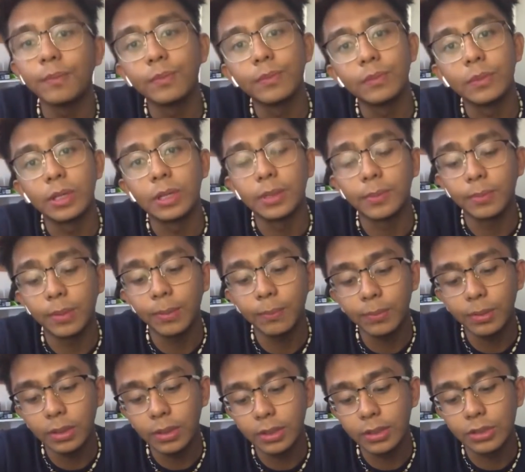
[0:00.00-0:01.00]
the
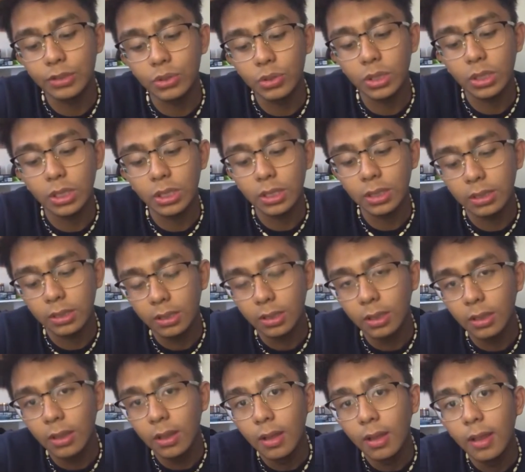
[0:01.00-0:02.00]
bumper and the trigger,
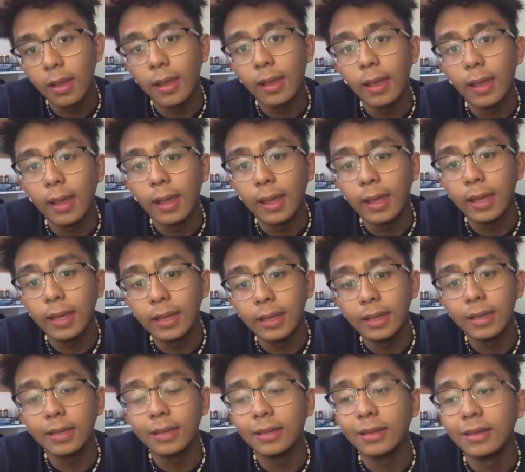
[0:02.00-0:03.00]

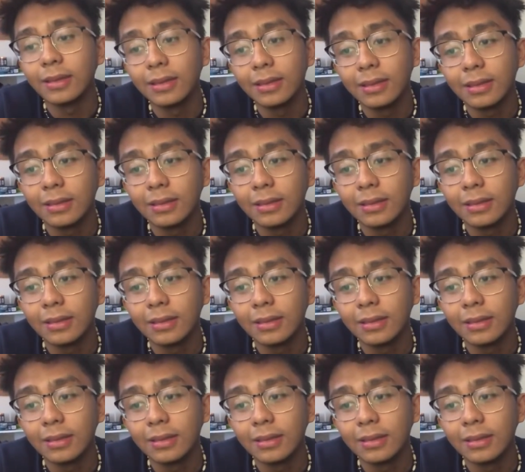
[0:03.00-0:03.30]
and